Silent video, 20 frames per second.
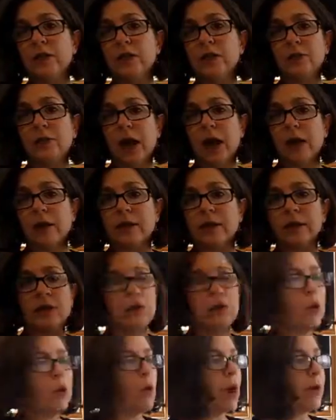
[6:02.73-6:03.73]
that is
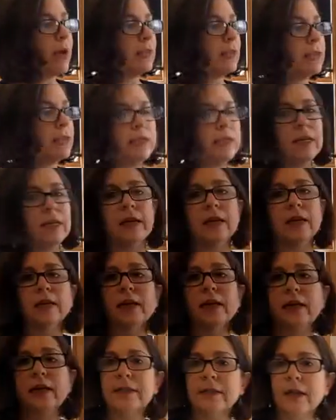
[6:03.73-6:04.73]
so I can see, and
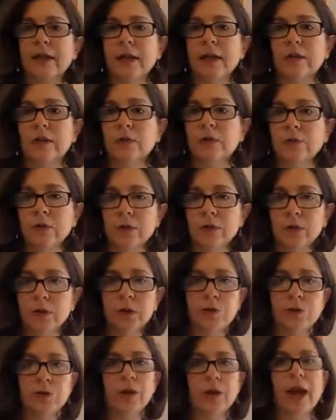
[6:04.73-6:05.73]
like I said, I don't
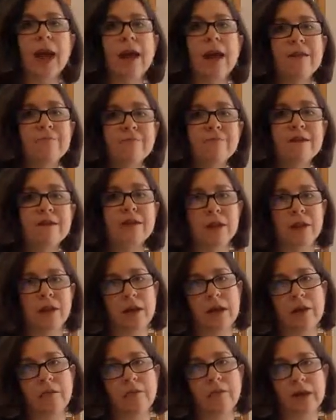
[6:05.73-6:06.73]
use
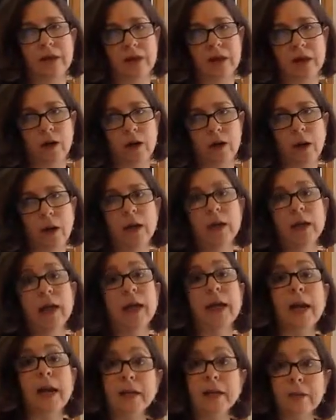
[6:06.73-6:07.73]
everything every year.
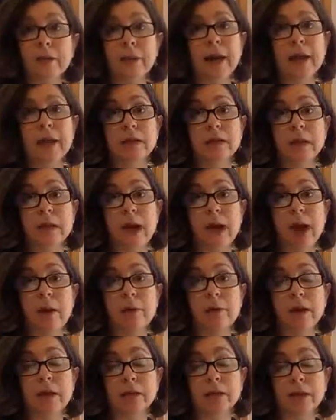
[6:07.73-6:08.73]
It kind of depends on how
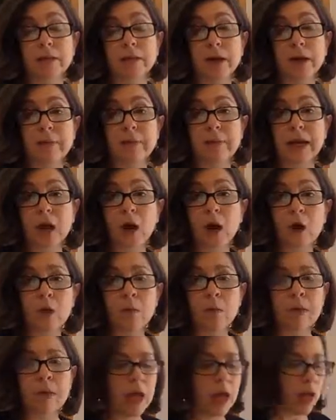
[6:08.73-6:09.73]
much I'm going to be
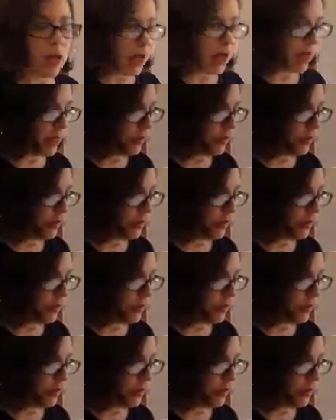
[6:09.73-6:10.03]
home. And